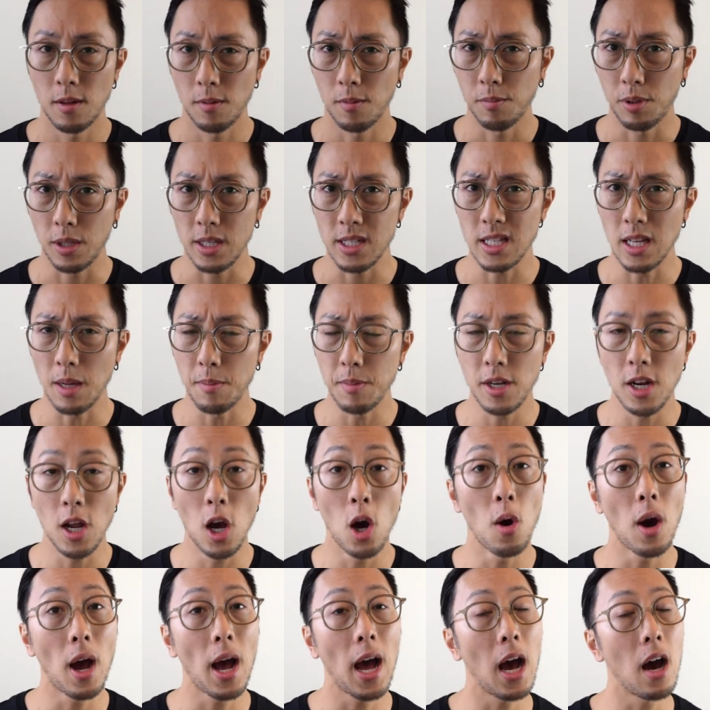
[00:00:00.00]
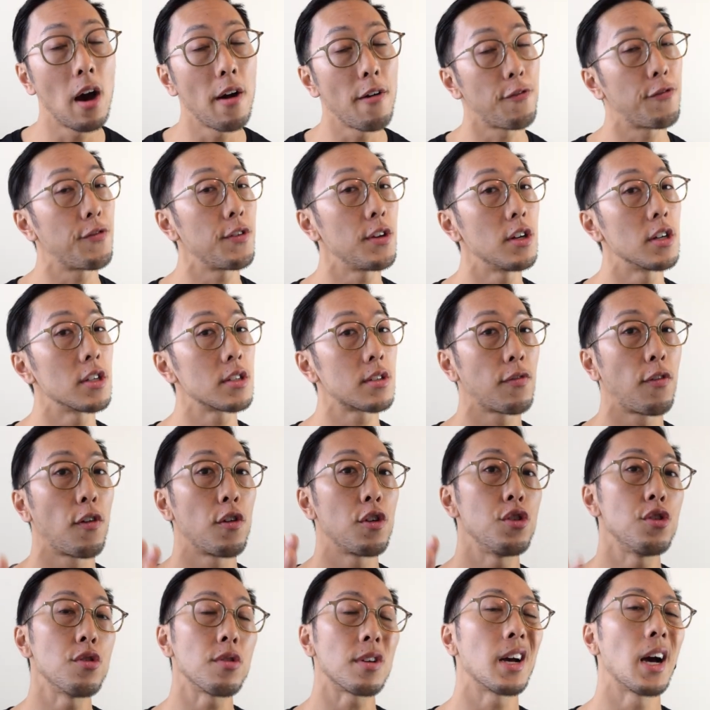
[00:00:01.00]
Please let me know how it feels for
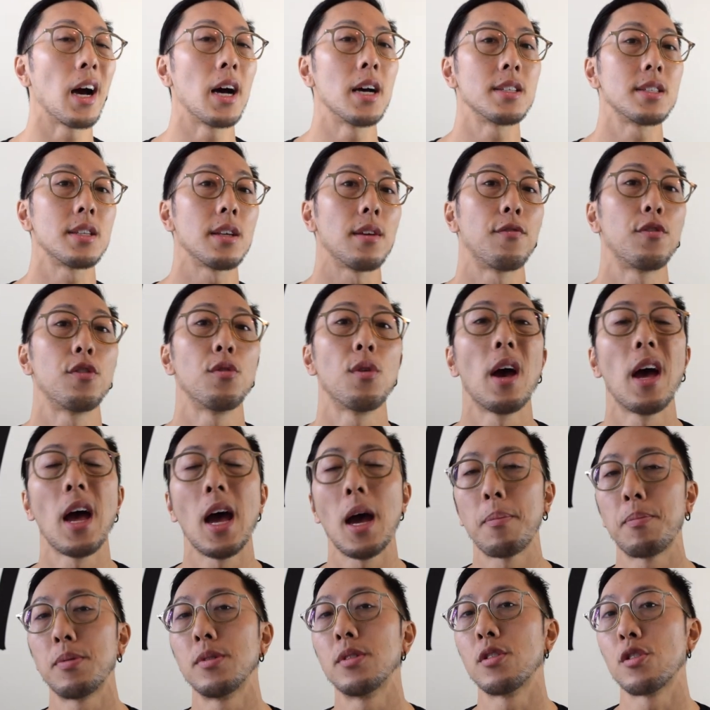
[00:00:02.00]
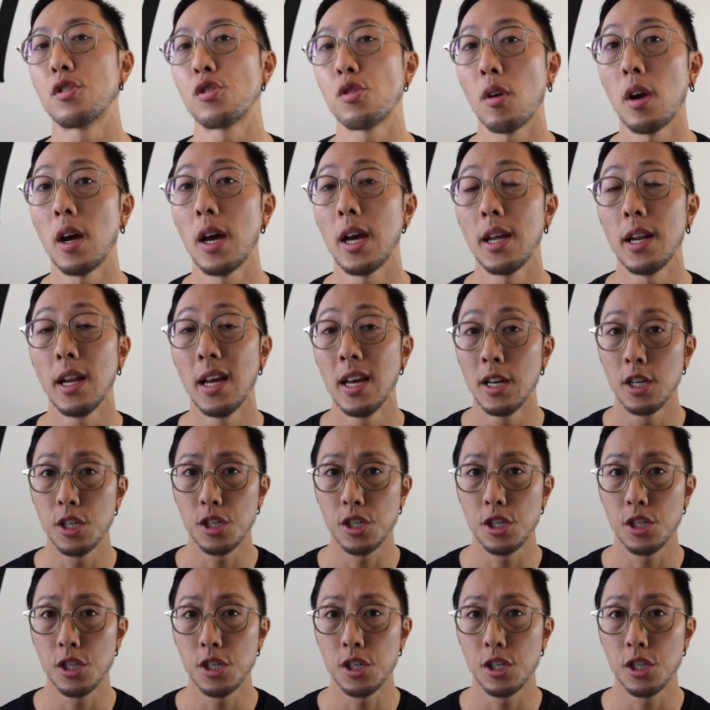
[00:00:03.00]
you guys if you happen to try it.